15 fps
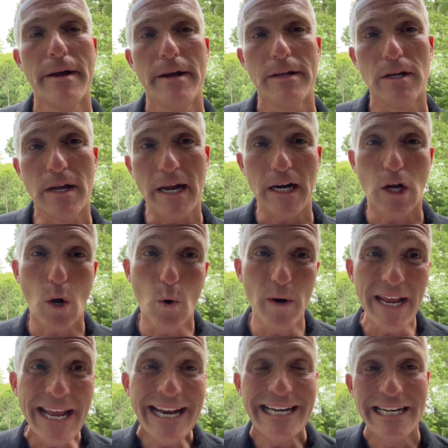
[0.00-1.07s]
You got to go
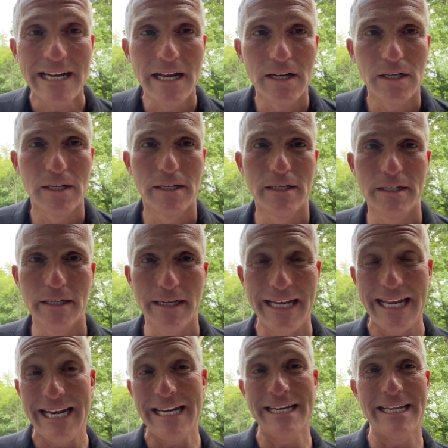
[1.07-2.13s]
in to
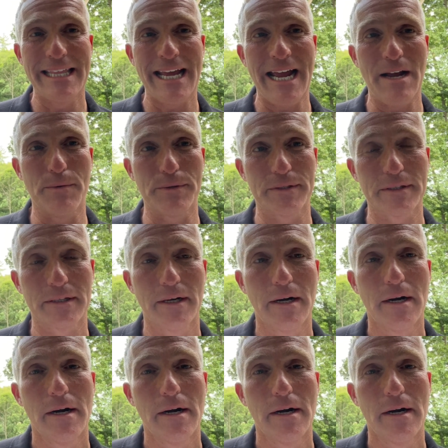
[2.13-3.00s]
get into the house.